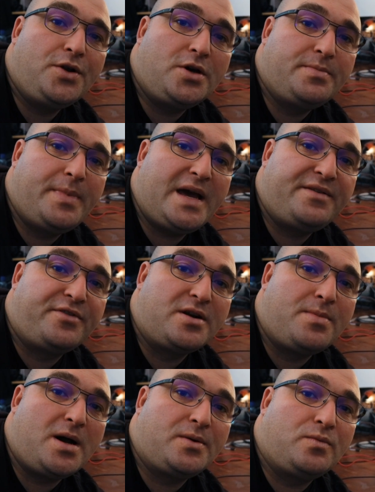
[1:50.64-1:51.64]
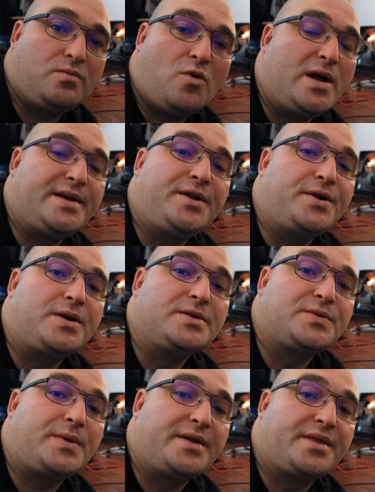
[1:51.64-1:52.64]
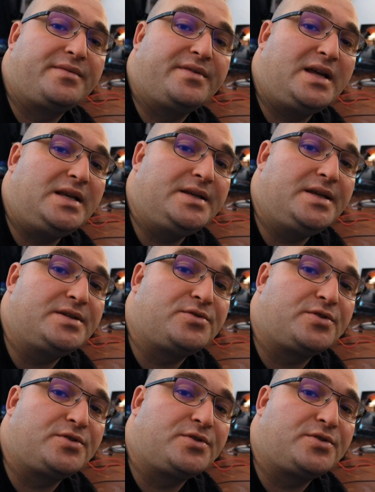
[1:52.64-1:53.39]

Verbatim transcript: Not bad for about 1 euro's worth of LED